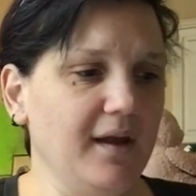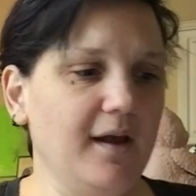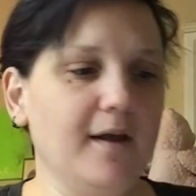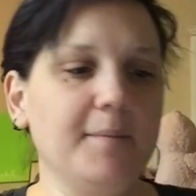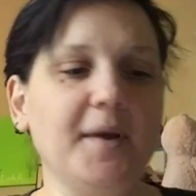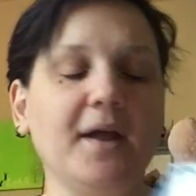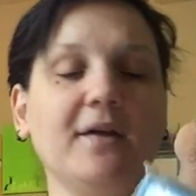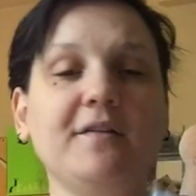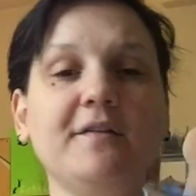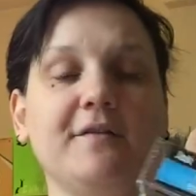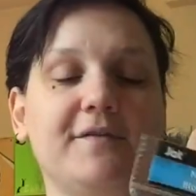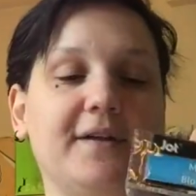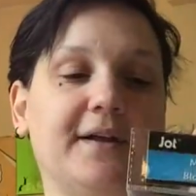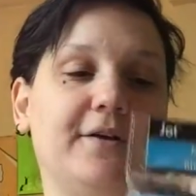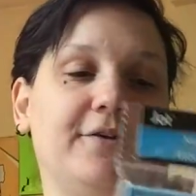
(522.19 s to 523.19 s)
I also
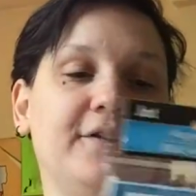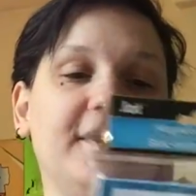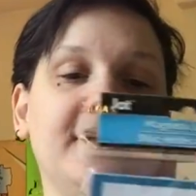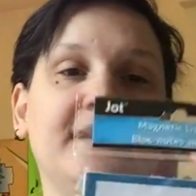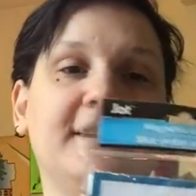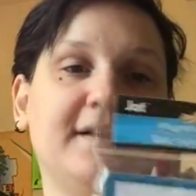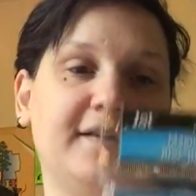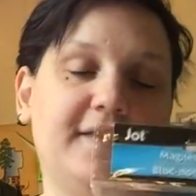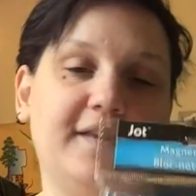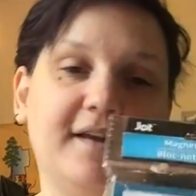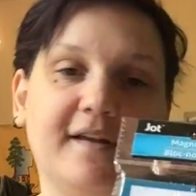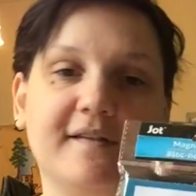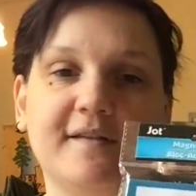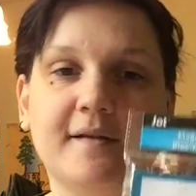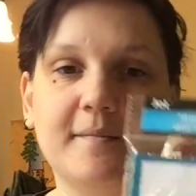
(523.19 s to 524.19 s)
found
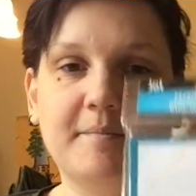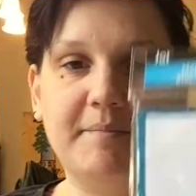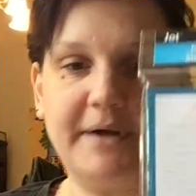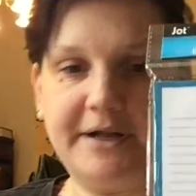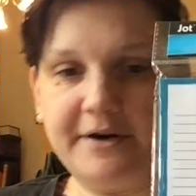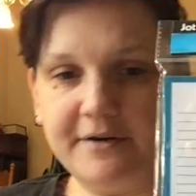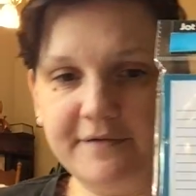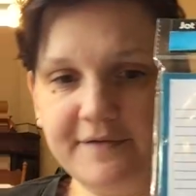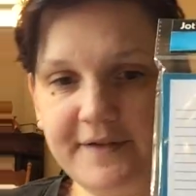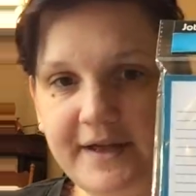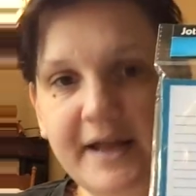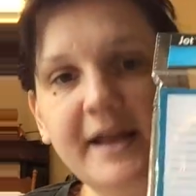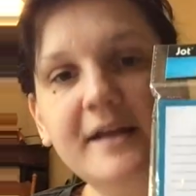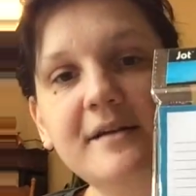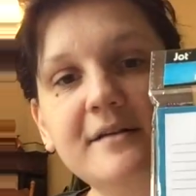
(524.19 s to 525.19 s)
this
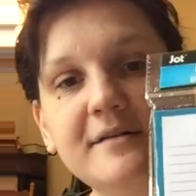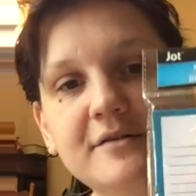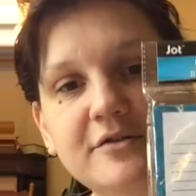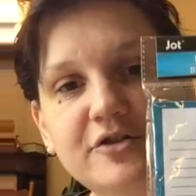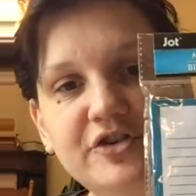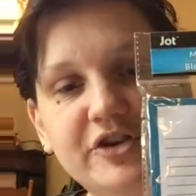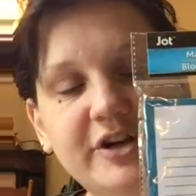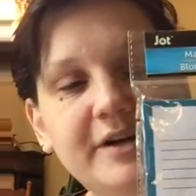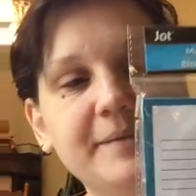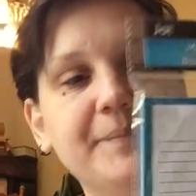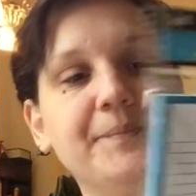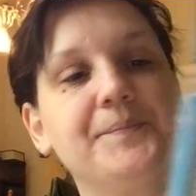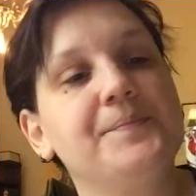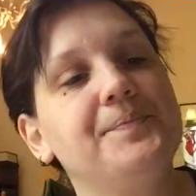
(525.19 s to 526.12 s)
butterfly sheet,